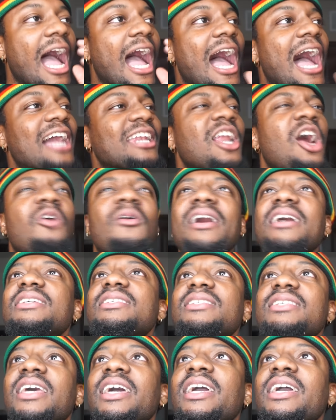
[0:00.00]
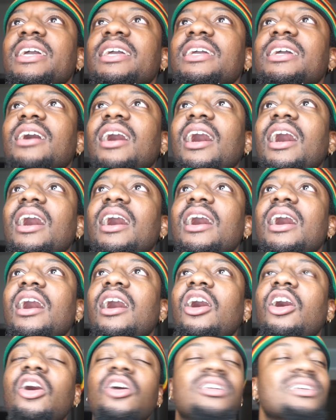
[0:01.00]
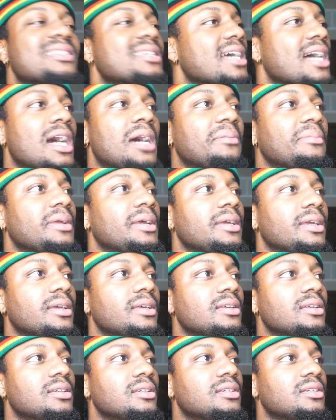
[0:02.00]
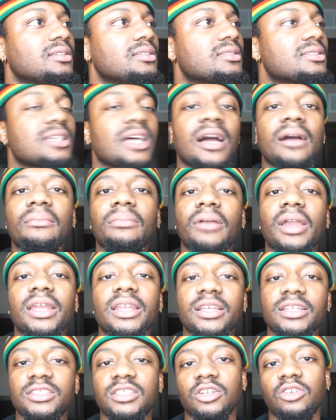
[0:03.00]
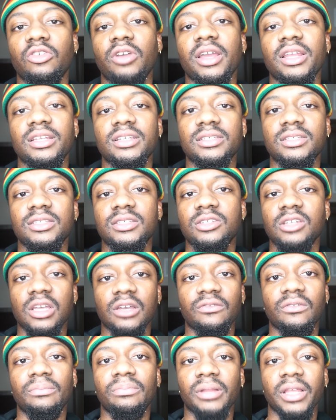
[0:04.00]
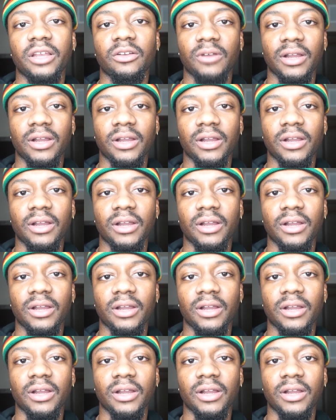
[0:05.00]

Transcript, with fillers: I know I say all the time that Tom Brady is the greatest to ever play,